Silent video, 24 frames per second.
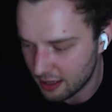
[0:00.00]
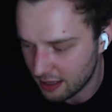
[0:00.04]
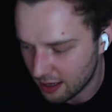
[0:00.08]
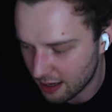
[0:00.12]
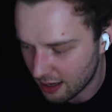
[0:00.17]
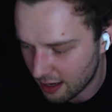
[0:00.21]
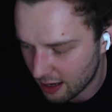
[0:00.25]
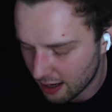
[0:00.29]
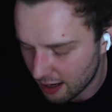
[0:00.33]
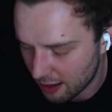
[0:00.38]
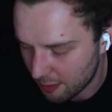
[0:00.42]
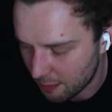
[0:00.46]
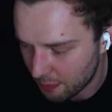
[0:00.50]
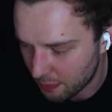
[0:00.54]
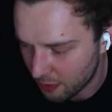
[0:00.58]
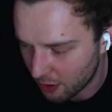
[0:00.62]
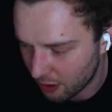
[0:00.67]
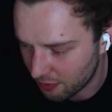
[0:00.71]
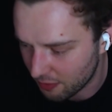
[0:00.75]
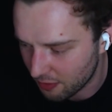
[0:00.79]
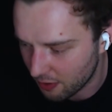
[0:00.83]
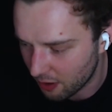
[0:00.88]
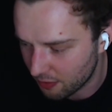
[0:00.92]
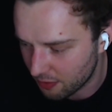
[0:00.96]

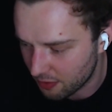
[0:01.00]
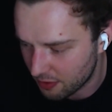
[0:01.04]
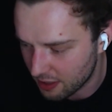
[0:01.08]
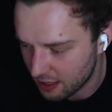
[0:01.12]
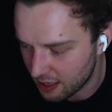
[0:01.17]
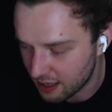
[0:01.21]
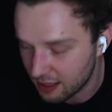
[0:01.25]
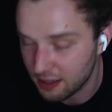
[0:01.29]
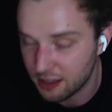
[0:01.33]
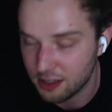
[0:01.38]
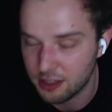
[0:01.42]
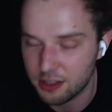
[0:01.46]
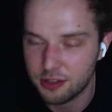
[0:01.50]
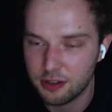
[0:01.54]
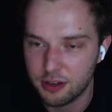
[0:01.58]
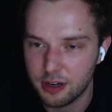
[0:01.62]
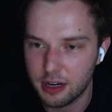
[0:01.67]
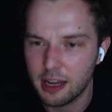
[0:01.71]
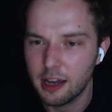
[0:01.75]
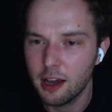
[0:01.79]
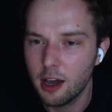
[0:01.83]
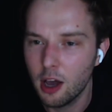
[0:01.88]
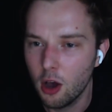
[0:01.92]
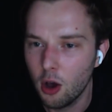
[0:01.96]
the
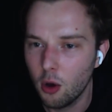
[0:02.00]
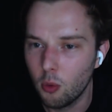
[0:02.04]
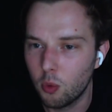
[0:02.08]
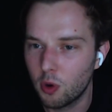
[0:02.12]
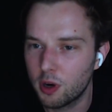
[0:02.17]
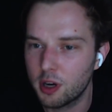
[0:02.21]
industry.